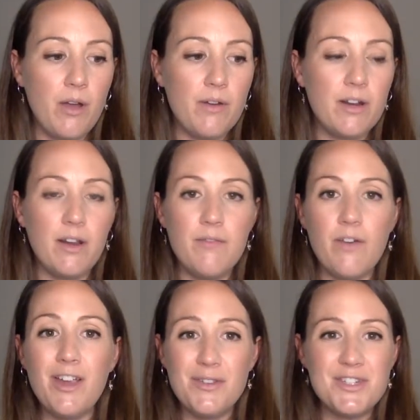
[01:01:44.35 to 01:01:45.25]
I, would
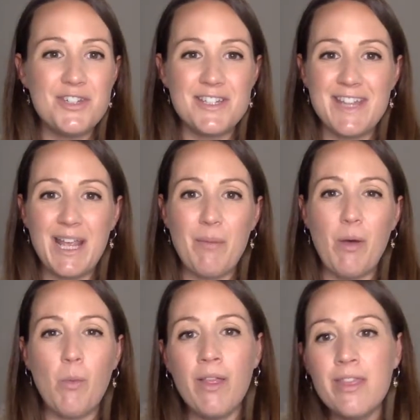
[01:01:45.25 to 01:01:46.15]
invite you to just think
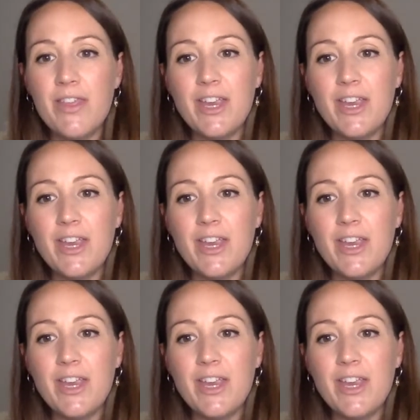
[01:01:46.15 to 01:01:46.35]
about one